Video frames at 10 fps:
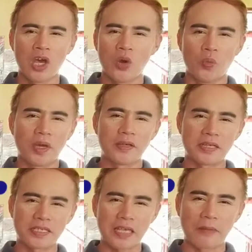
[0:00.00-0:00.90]
whether the
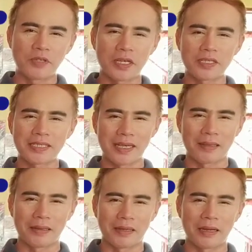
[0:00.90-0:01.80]
subject is
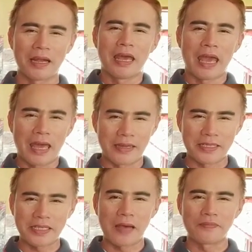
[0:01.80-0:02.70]
singular and the
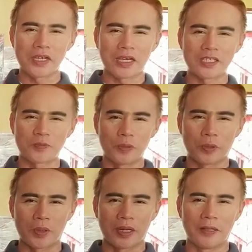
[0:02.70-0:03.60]
subject is plural.